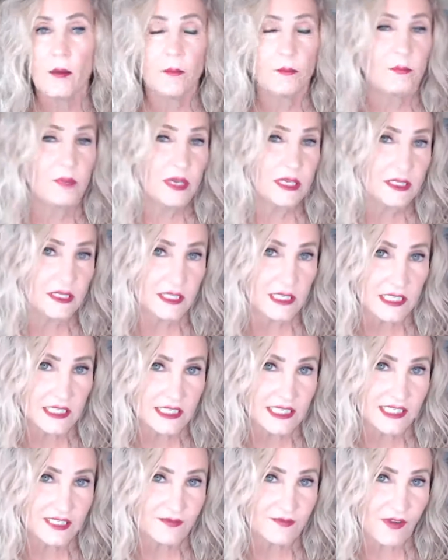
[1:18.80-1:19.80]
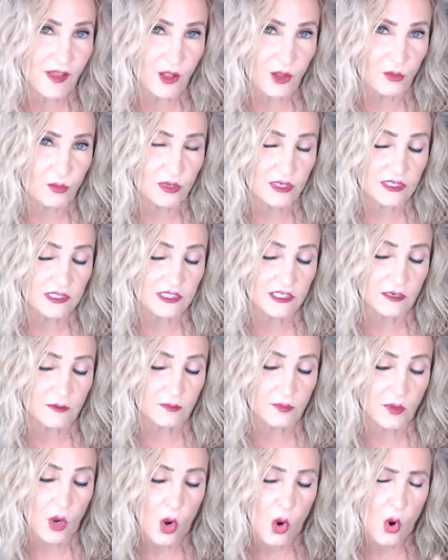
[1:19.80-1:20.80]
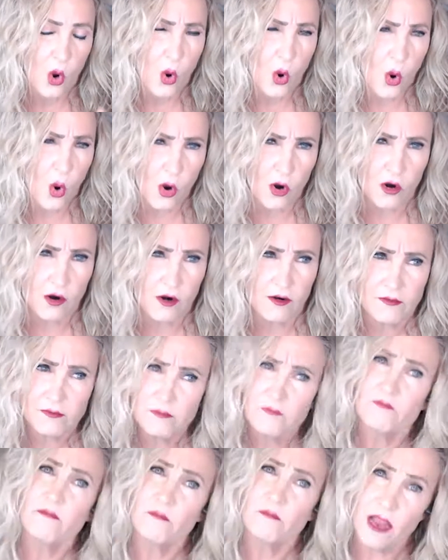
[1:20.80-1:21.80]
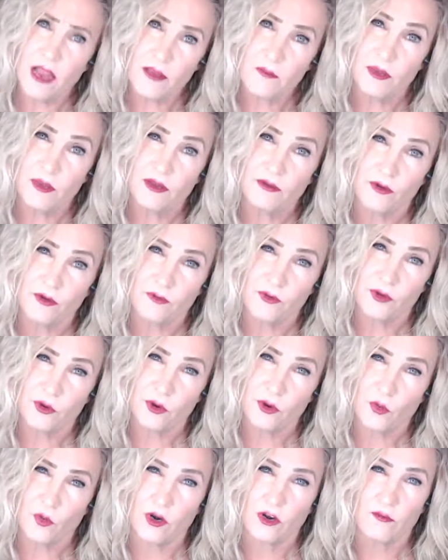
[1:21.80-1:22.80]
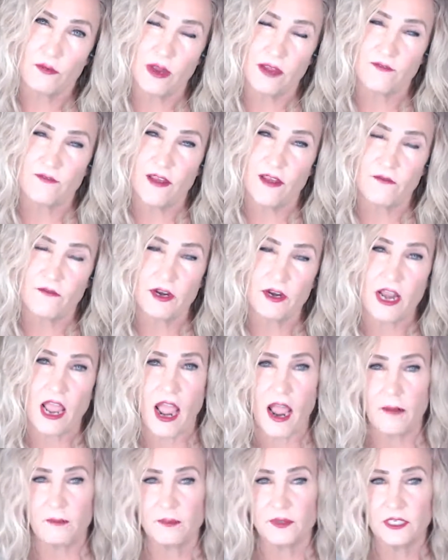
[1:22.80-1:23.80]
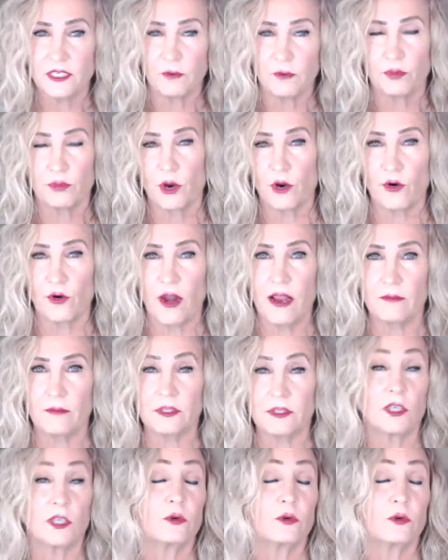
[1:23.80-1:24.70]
business development tip, or might be reviewing one of my favorite apps and programs.